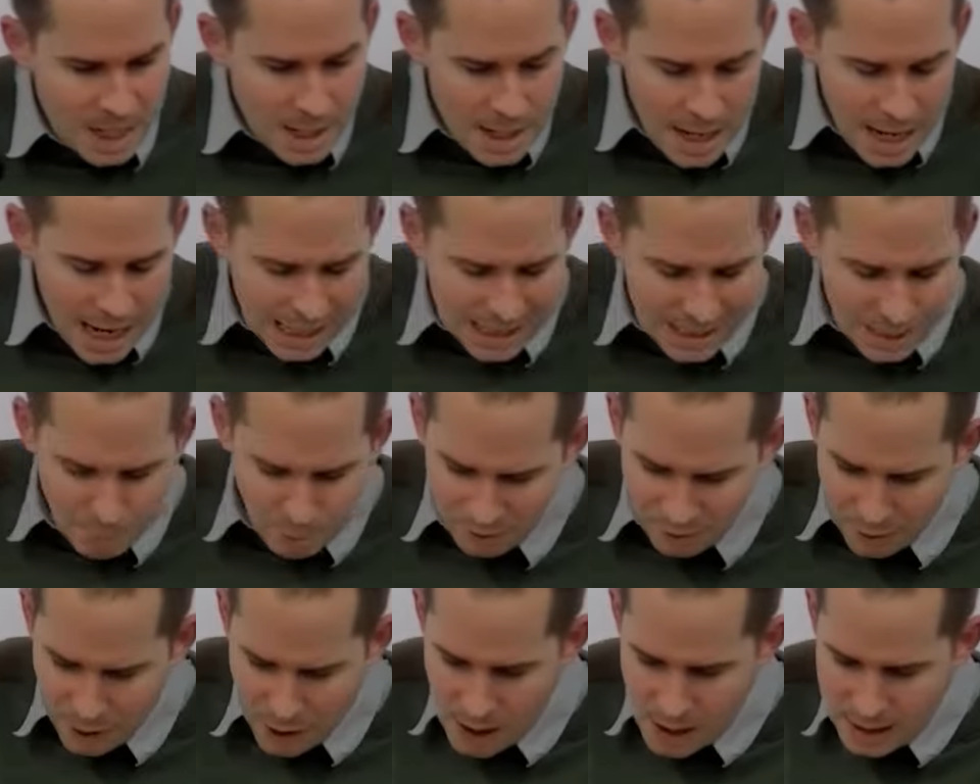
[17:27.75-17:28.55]
And he
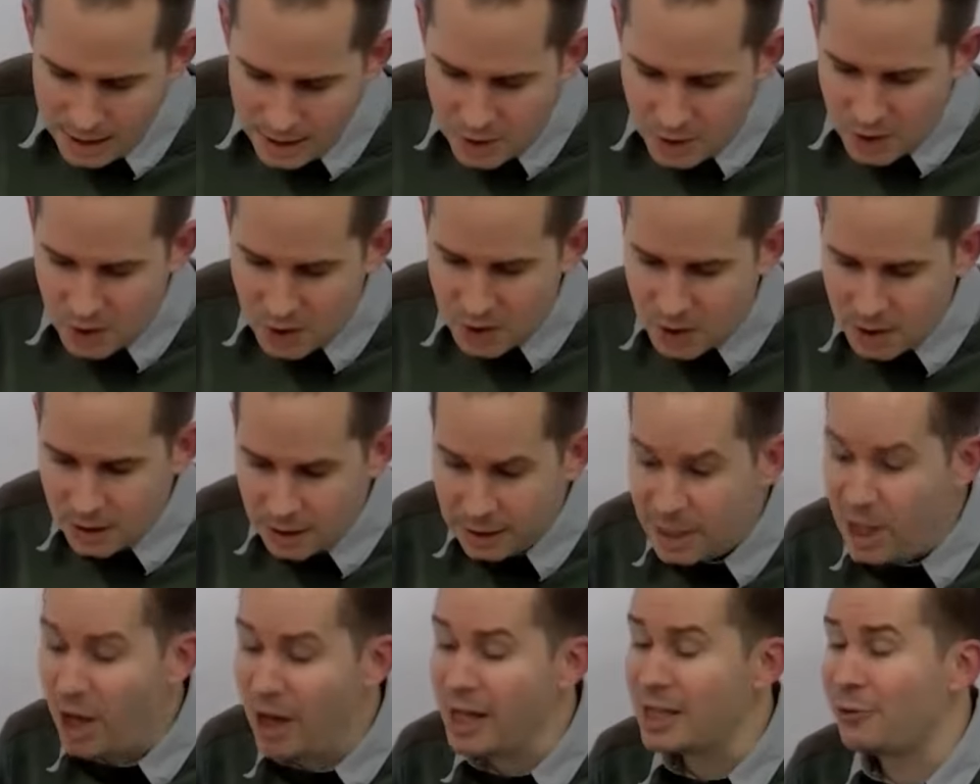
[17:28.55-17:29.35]
provides
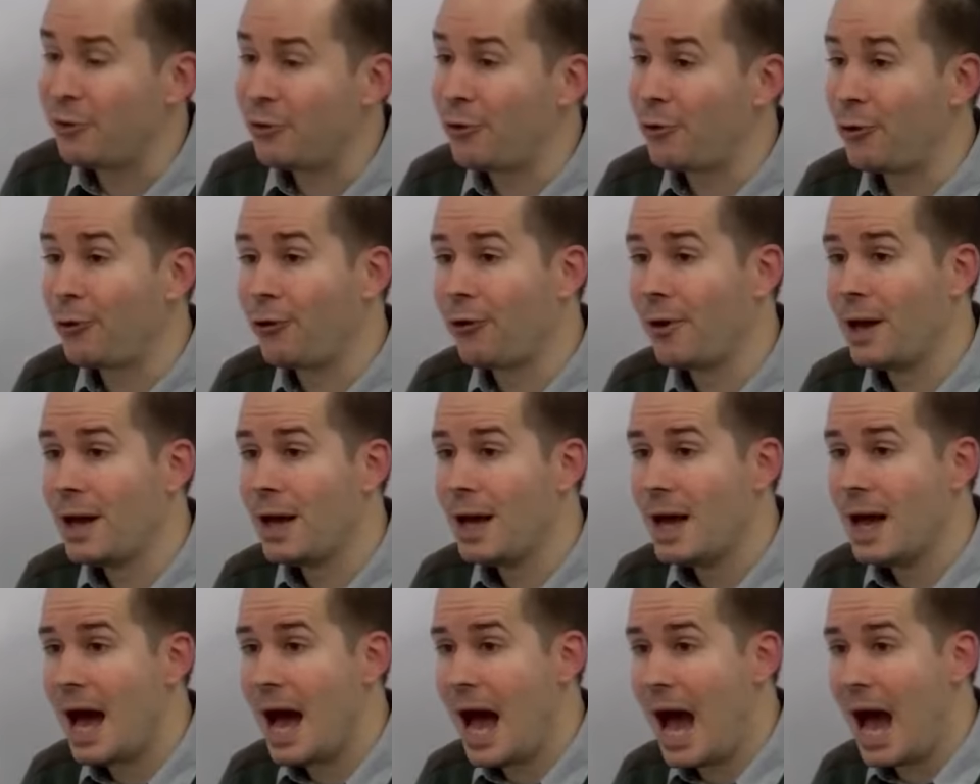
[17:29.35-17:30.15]
life
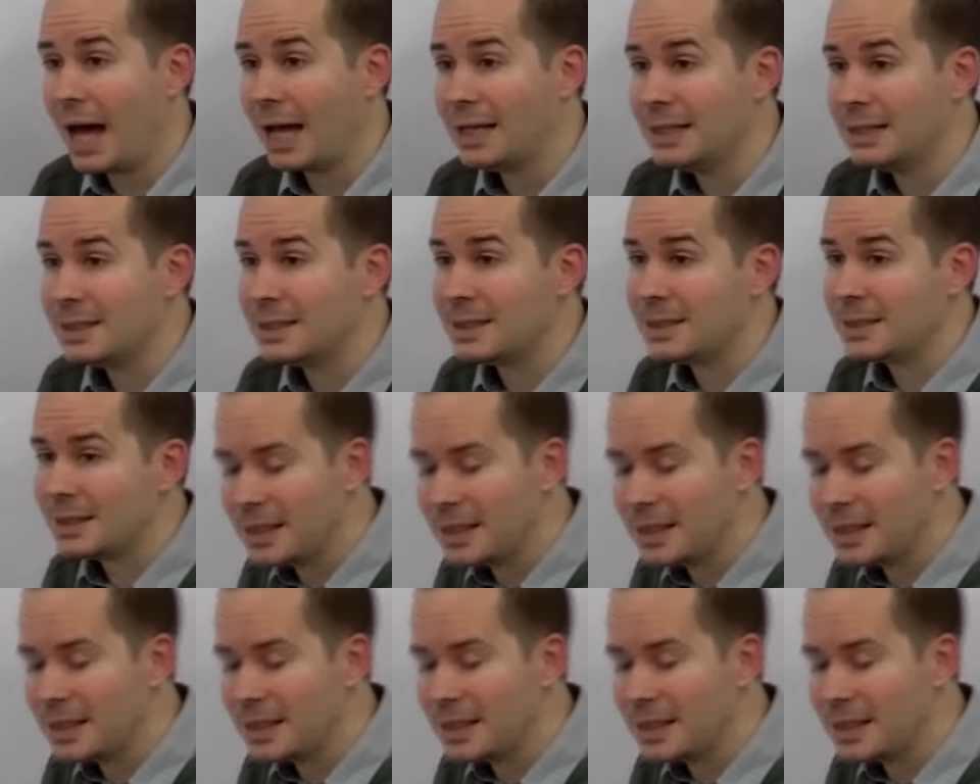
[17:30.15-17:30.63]
and